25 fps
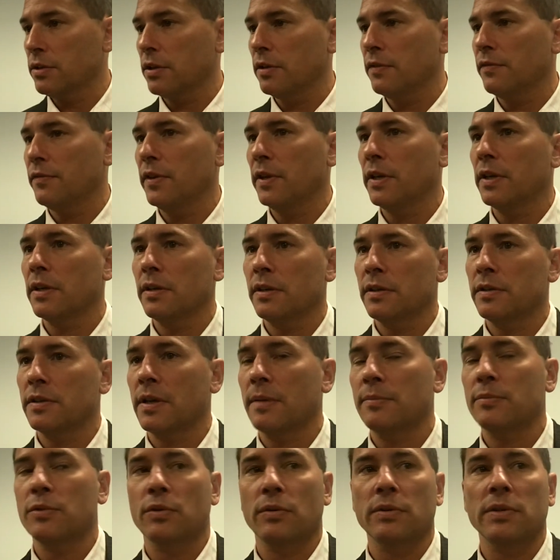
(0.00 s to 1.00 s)
And if he's
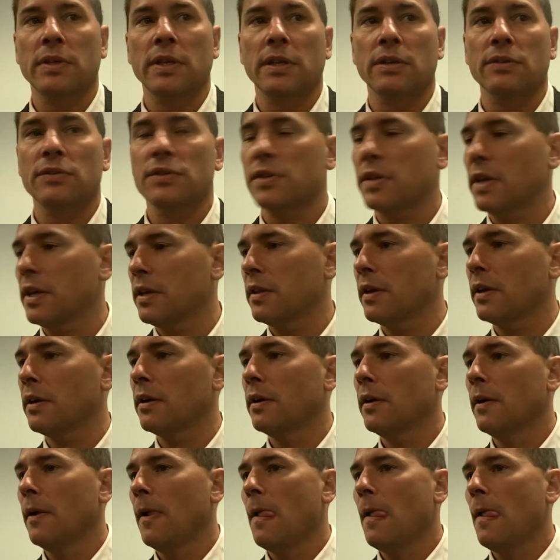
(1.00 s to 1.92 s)
up to it, then he'll stay there.